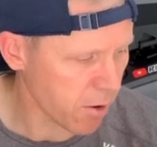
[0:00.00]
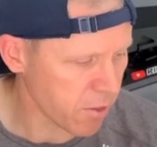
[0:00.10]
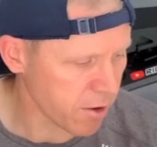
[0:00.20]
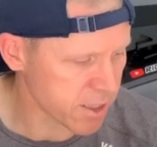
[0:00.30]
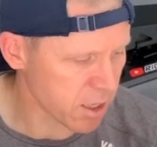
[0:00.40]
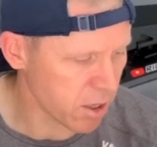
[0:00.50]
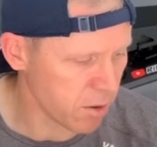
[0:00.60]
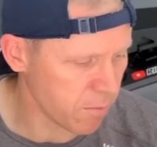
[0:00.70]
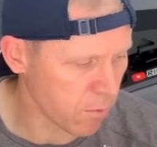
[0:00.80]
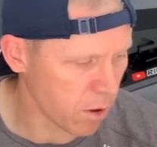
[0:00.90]
There is
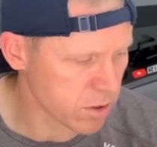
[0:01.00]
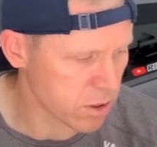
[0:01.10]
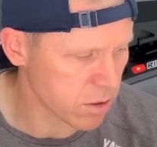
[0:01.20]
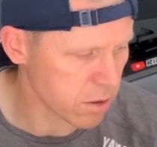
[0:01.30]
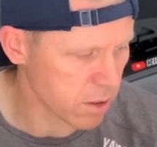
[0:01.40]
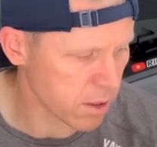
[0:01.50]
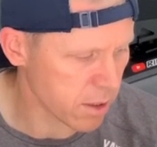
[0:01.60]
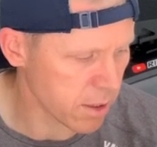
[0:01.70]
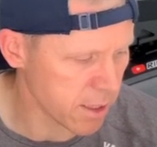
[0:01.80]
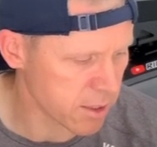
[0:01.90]
um, what
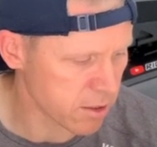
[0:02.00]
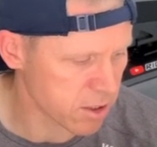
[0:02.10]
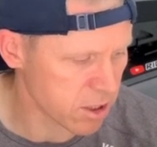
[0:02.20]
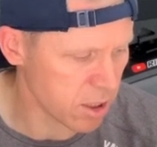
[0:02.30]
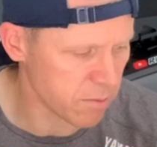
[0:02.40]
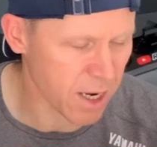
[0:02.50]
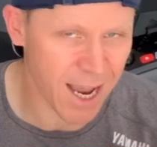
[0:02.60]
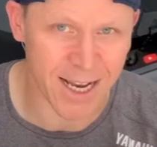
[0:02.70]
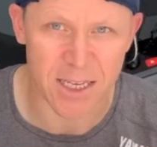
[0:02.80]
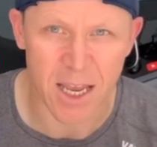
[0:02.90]
is termed
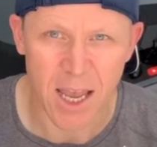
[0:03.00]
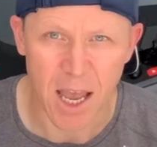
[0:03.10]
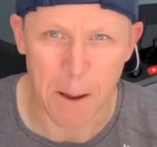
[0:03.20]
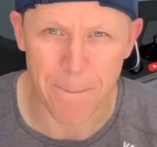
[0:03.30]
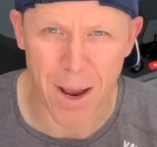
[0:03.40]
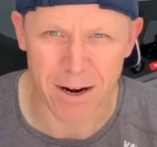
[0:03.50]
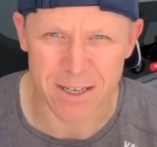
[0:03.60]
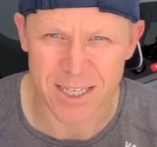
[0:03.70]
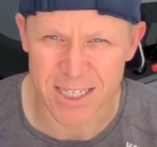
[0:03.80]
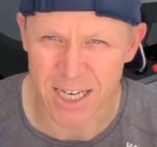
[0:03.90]
as a
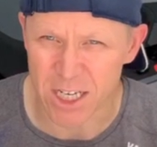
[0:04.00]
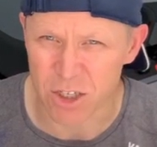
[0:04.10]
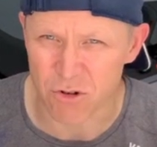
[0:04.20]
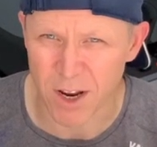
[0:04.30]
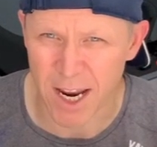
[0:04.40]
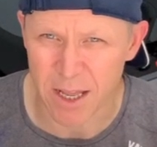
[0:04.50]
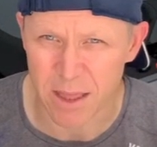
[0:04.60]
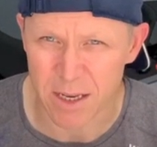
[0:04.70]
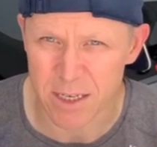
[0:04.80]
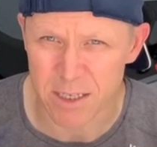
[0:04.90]
parasitic drain, I
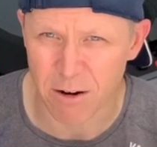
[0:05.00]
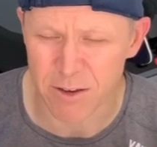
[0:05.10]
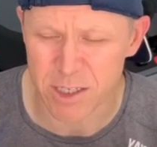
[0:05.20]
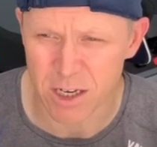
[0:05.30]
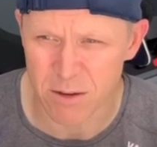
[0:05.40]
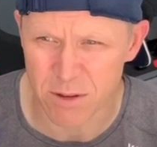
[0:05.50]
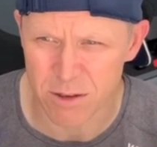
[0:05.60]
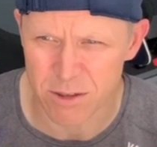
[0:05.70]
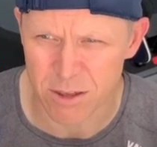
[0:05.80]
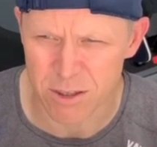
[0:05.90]
think it's
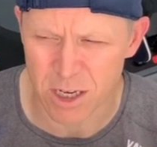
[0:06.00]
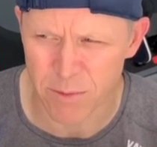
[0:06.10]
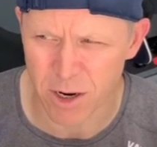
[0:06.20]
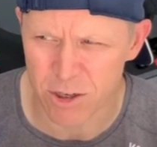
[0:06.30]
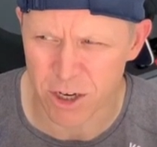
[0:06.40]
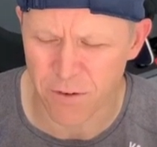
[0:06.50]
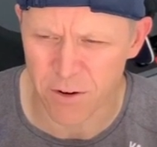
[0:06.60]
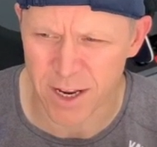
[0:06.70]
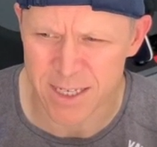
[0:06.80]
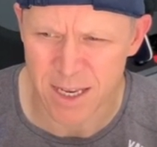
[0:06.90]
the, terminology
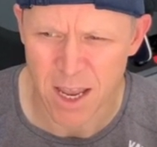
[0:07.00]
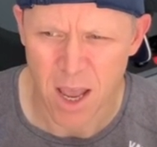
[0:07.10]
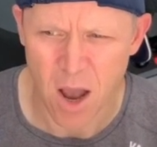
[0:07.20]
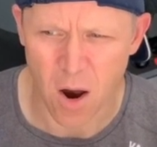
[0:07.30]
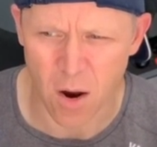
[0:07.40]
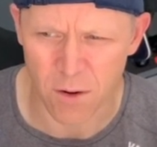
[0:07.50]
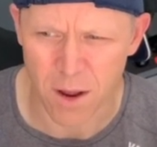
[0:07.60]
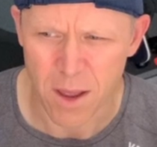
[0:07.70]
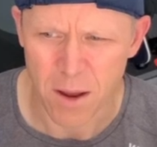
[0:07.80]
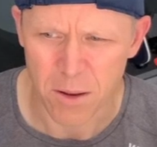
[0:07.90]
for it is,
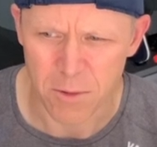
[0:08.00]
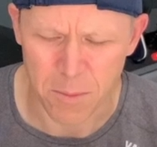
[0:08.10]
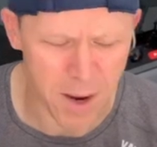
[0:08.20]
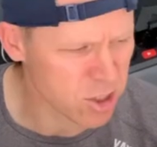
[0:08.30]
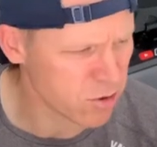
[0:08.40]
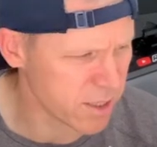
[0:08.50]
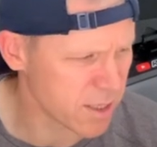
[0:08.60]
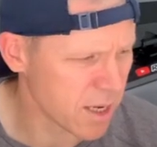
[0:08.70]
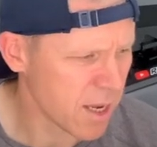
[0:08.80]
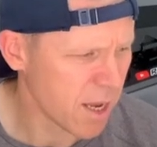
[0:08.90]
on the
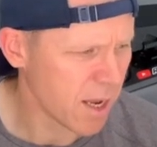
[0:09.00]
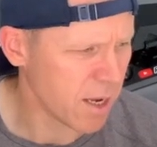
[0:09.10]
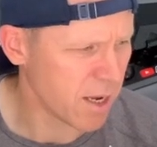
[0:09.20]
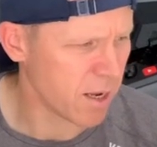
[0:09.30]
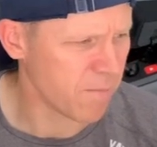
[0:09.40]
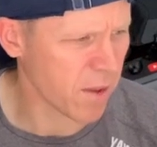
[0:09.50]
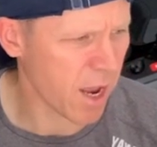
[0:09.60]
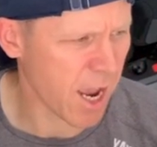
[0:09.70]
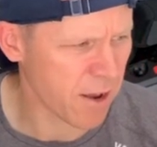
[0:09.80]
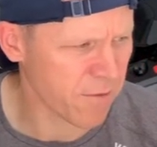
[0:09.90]
batteries um,
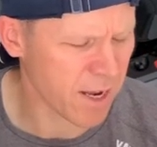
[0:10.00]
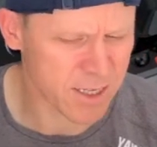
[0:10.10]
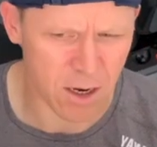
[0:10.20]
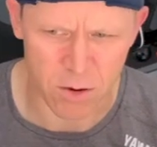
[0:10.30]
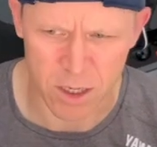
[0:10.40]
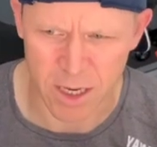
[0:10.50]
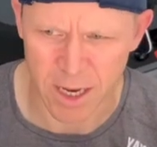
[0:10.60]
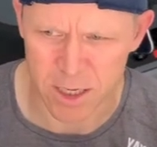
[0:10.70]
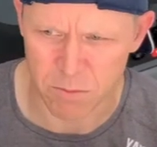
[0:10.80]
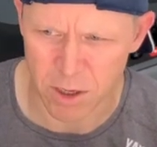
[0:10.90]
I have had on
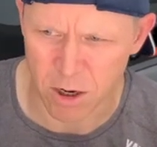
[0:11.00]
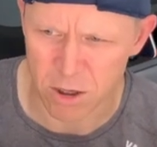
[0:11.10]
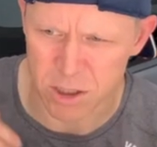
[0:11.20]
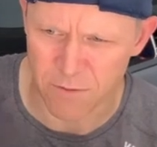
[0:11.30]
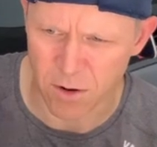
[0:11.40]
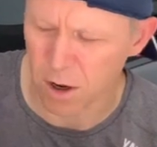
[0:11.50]
occasion because I've